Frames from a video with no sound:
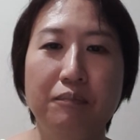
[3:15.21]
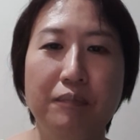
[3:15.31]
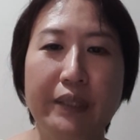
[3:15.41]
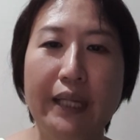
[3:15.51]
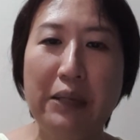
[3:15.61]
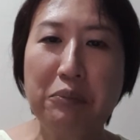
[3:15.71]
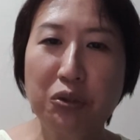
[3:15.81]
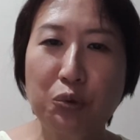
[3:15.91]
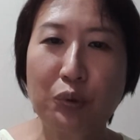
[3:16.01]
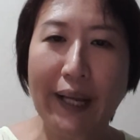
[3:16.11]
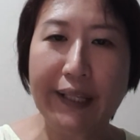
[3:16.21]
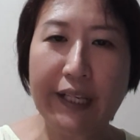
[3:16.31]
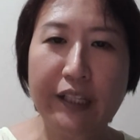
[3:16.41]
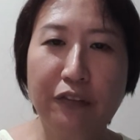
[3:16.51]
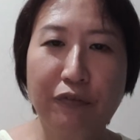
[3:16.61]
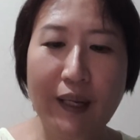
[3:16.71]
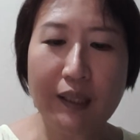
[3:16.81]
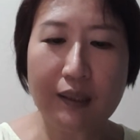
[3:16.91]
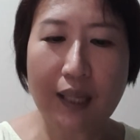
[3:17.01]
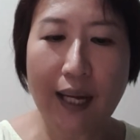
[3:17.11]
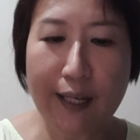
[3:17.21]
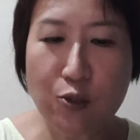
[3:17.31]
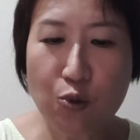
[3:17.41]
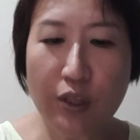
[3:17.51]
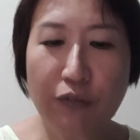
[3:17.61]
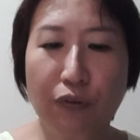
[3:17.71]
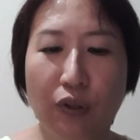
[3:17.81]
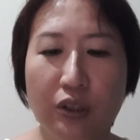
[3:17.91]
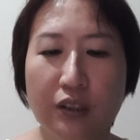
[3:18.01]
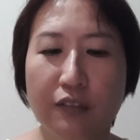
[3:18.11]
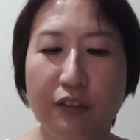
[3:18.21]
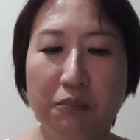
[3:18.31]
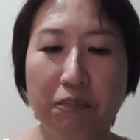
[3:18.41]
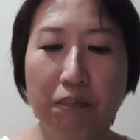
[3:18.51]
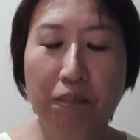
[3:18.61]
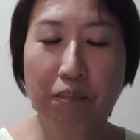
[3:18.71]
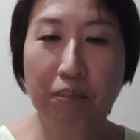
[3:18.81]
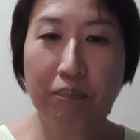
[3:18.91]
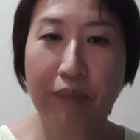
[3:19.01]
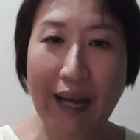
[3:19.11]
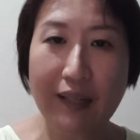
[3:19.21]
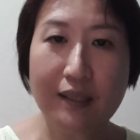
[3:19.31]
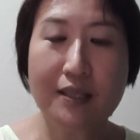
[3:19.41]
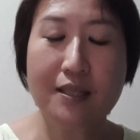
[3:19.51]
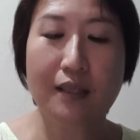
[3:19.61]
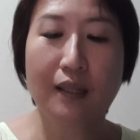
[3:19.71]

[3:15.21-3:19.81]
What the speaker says: being able to identify the Tai Sui for the different palace,